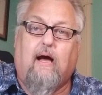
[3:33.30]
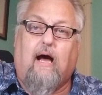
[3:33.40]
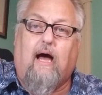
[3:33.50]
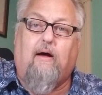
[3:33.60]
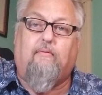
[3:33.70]

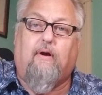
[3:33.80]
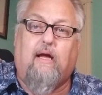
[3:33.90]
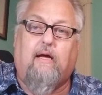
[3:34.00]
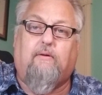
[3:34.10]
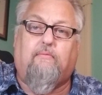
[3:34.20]
I
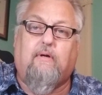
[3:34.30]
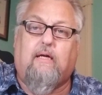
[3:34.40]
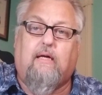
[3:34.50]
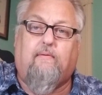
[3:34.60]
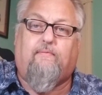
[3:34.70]
ran
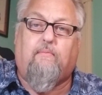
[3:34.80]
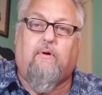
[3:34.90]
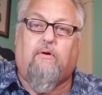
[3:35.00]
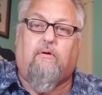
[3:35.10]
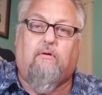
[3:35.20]
away from
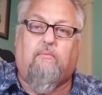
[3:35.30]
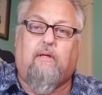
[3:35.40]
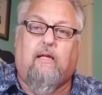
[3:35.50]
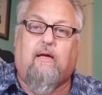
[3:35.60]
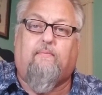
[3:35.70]
home
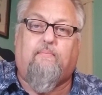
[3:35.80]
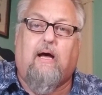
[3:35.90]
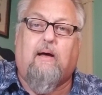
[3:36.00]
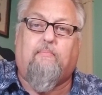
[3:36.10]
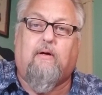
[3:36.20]
and left
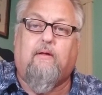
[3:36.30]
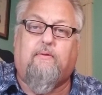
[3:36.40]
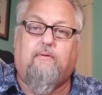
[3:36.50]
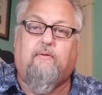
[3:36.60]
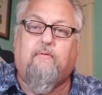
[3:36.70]
my
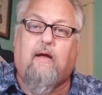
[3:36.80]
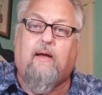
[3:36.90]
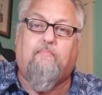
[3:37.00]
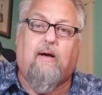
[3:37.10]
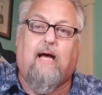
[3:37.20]
mother
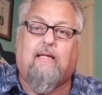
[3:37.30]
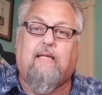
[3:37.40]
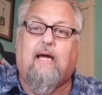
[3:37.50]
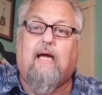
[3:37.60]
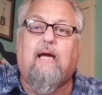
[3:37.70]
and my
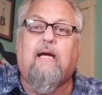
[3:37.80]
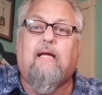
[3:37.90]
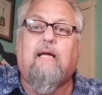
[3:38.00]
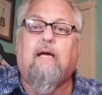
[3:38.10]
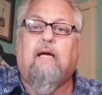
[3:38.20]

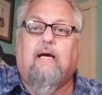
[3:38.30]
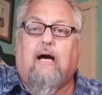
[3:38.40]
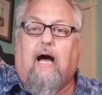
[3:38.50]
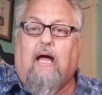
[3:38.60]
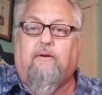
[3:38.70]
dad.
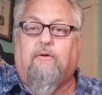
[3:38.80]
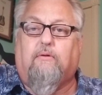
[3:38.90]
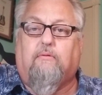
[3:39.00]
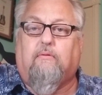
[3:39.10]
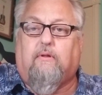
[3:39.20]
I
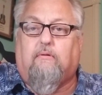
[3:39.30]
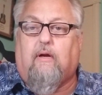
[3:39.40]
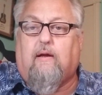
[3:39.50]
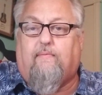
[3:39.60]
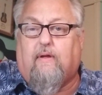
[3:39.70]
know it
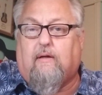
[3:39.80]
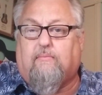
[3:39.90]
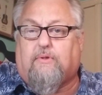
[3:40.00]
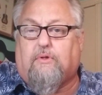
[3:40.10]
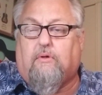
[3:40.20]
grieved
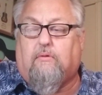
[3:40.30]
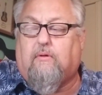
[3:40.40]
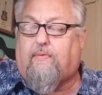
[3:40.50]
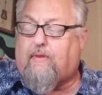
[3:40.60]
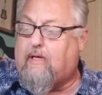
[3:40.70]
them so
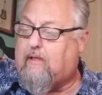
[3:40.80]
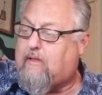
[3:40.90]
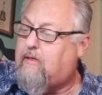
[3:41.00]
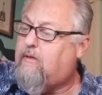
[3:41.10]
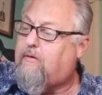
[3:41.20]
to think
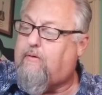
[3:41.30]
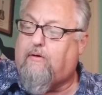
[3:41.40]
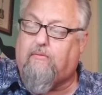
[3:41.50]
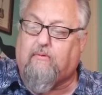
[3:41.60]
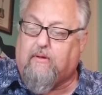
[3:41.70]
their
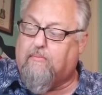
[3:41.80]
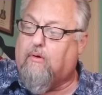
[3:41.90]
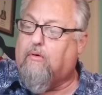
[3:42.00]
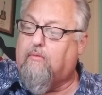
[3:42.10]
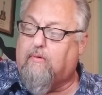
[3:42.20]
only
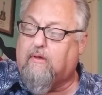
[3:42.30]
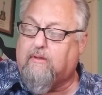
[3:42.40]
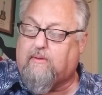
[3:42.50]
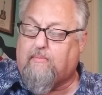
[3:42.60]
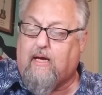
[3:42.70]
boy
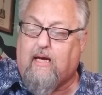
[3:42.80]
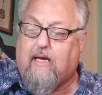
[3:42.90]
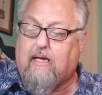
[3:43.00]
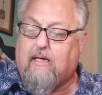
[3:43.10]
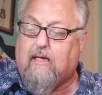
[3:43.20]
was
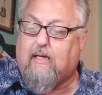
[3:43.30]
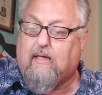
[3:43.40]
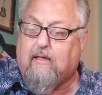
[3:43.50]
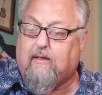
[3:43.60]
bad.